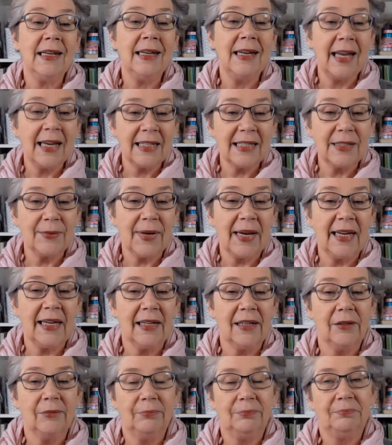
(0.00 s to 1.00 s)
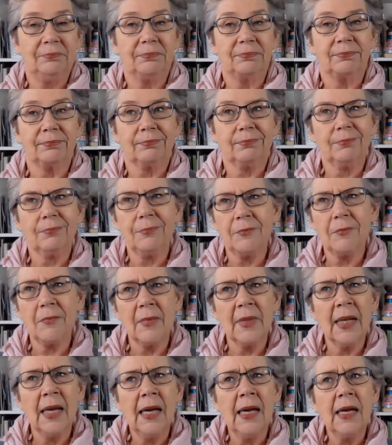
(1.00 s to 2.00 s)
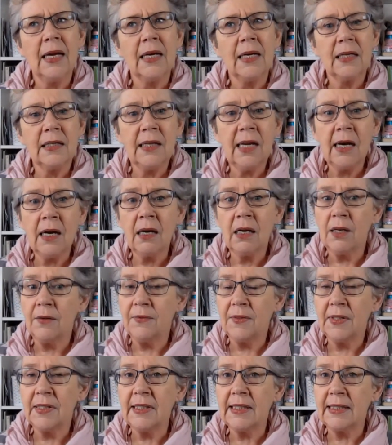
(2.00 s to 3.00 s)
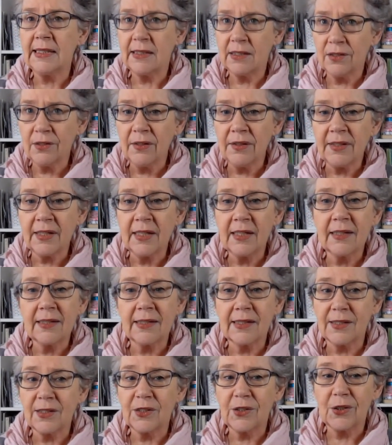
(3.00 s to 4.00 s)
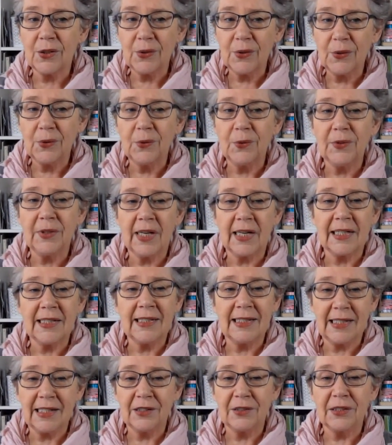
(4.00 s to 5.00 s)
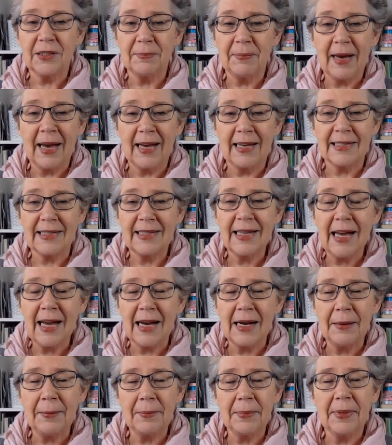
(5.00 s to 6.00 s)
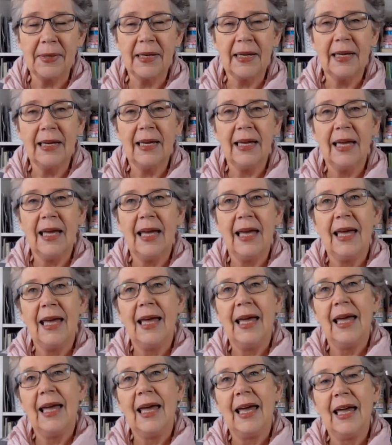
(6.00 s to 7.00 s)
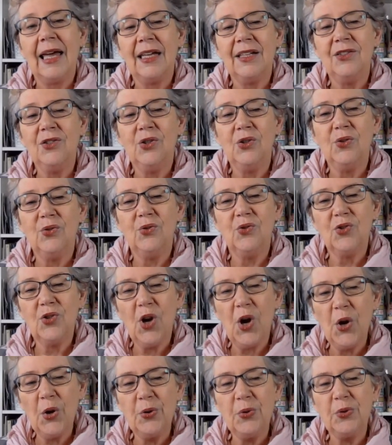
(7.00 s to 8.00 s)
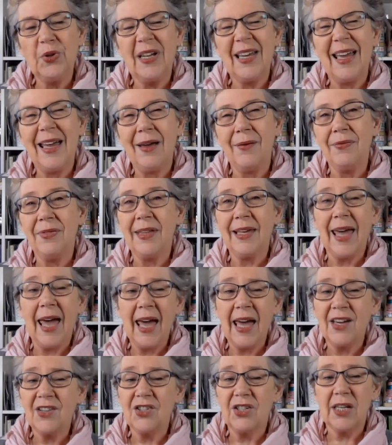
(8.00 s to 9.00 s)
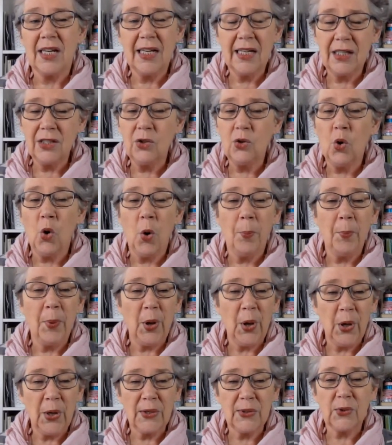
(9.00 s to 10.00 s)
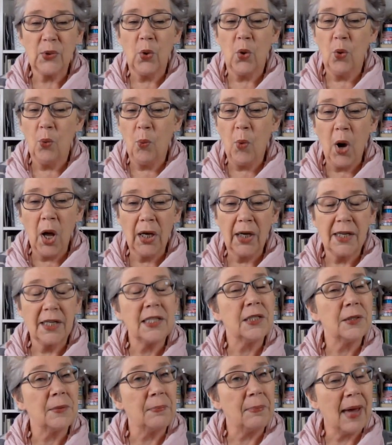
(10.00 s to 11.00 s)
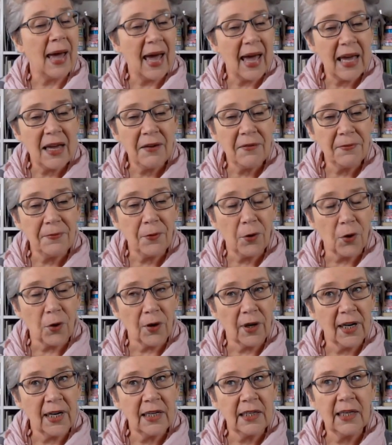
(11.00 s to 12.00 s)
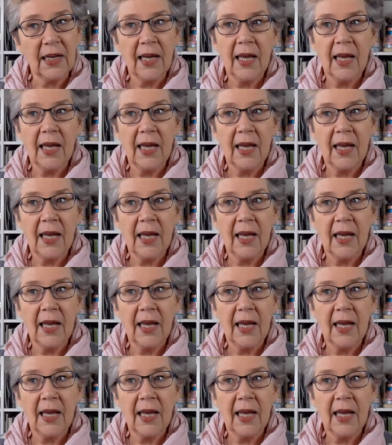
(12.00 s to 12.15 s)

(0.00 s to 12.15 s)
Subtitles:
next week. Now, if you still think it's too good a deal to pass up and you don't have the cash in your purse or wallet to pay for it,